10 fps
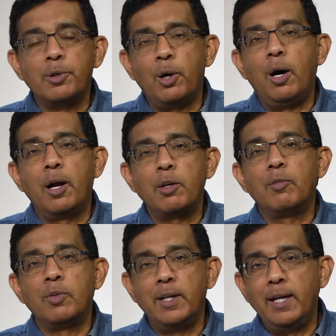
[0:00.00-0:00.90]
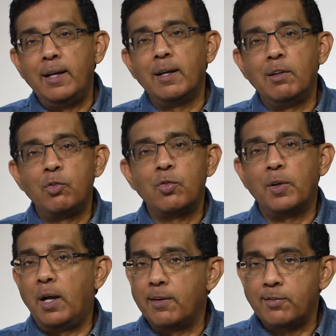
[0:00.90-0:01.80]
thought of Lincoln's
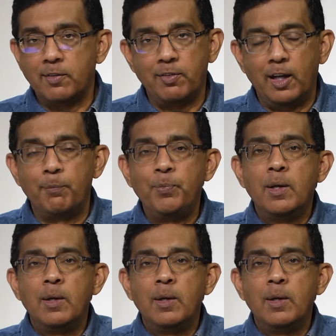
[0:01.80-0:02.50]
philosophy,